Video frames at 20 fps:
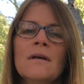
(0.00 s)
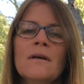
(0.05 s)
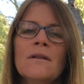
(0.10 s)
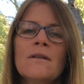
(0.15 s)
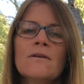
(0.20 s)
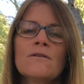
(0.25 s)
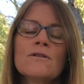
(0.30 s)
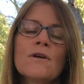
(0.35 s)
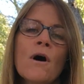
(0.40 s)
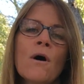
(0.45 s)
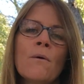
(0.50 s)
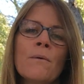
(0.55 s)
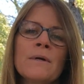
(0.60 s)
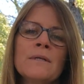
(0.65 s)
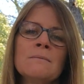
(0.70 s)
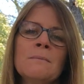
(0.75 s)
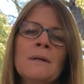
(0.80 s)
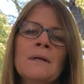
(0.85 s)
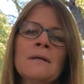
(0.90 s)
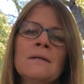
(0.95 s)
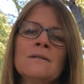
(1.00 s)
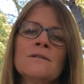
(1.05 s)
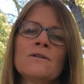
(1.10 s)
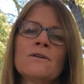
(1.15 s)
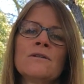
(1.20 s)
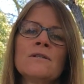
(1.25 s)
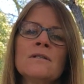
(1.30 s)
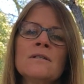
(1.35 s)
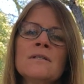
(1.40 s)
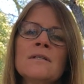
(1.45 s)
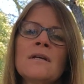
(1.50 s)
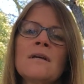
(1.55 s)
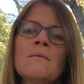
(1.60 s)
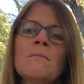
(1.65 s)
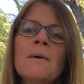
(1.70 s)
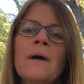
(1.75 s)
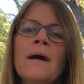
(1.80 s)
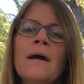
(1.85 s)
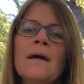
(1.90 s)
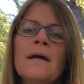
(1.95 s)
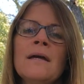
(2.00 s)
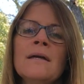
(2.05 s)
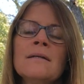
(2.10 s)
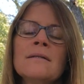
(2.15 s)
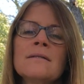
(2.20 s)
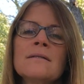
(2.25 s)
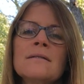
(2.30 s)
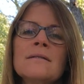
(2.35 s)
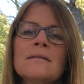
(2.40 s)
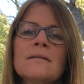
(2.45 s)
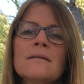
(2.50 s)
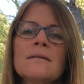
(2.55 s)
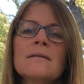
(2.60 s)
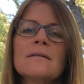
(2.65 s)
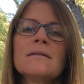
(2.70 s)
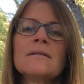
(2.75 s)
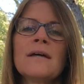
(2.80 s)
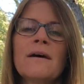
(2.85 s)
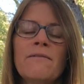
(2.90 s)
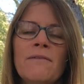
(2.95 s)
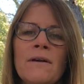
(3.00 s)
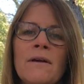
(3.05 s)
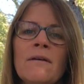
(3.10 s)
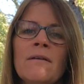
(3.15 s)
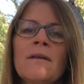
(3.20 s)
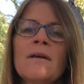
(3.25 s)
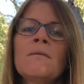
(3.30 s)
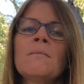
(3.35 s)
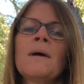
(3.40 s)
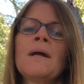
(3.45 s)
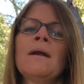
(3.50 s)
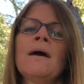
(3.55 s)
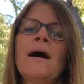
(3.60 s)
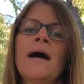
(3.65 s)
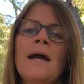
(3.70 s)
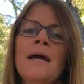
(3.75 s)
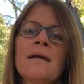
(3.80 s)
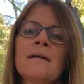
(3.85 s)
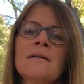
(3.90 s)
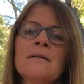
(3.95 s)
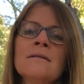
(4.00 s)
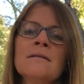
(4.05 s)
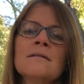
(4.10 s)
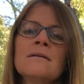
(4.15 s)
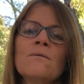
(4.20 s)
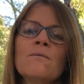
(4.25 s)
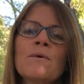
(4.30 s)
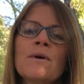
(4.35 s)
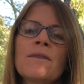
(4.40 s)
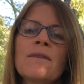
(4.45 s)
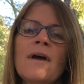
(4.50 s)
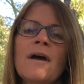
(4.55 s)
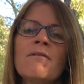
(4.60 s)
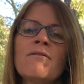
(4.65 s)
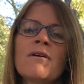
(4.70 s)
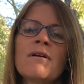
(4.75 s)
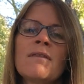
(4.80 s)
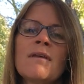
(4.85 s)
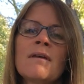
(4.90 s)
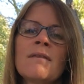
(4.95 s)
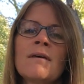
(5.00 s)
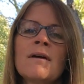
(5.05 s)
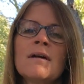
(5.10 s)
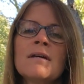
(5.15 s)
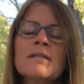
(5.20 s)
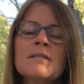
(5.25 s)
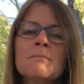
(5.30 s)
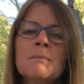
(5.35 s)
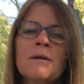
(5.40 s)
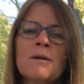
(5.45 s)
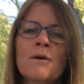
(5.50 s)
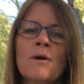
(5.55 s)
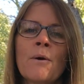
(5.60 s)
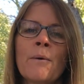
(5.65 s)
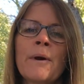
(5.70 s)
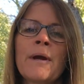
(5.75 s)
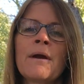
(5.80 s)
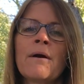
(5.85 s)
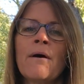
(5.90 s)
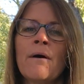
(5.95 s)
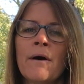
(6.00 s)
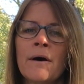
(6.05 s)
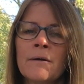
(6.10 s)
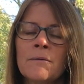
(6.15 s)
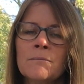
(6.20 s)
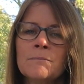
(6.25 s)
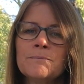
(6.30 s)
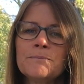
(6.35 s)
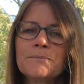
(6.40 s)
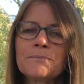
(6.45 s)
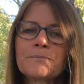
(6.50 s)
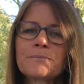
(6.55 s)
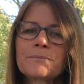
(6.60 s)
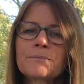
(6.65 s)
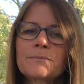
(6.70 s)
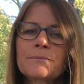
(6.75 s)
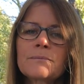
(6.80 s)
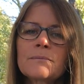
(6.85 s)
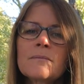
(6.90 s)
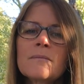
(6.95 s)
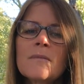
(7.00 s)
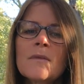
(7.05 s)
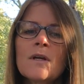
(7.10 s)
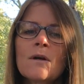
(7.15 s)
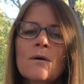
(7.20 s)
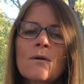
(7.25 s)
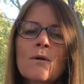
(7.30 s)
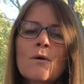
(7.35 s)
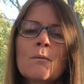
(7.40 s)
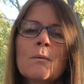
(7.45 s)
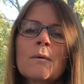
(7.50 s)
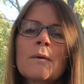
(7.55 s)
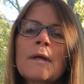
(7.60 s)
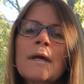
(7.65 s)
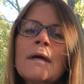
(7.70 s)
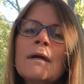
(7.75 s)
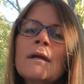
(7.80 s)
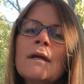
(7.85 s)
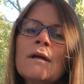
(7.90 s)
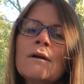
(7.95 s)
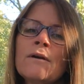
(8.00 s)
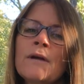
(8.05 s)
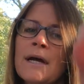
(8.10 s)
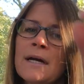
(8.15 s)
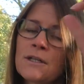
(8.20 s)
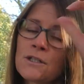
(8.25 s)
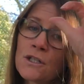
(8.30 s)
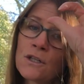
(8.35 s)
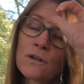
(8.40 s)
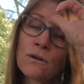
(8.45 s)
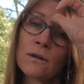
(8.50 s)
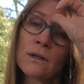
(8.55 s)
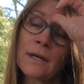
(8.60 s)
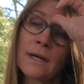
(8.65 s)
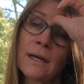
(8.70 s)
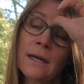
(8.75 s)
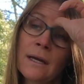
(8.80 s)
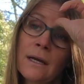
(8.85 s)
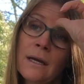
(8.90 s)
There's always been uncertainty, but it's definitely been heightened with everything that has been going on globally and internationally.